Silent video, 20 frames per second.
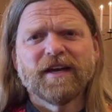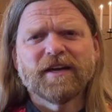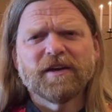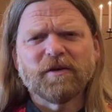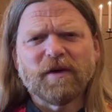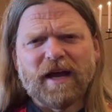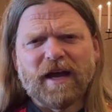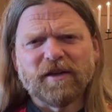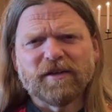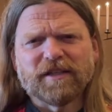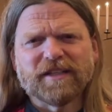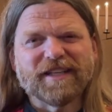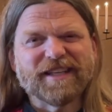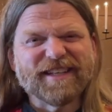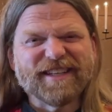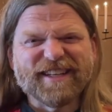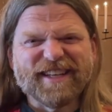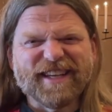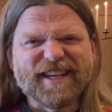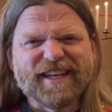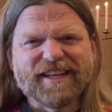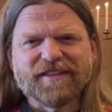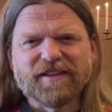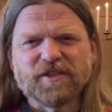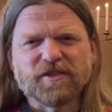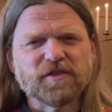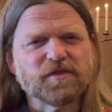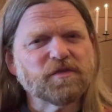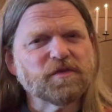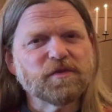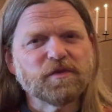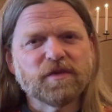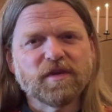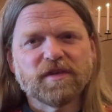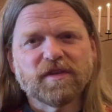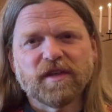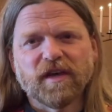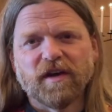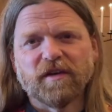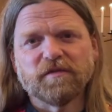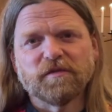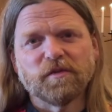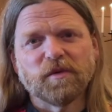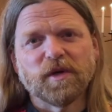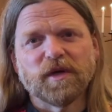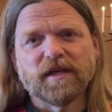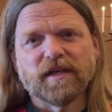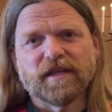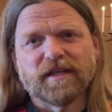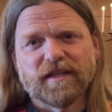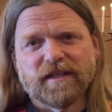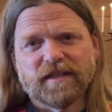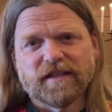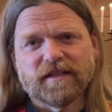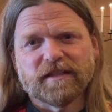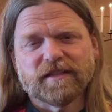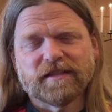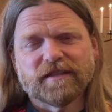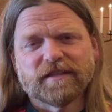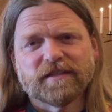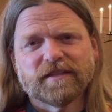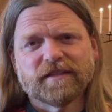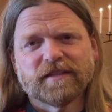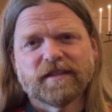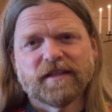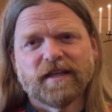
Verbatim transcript: grounded in the truth of what is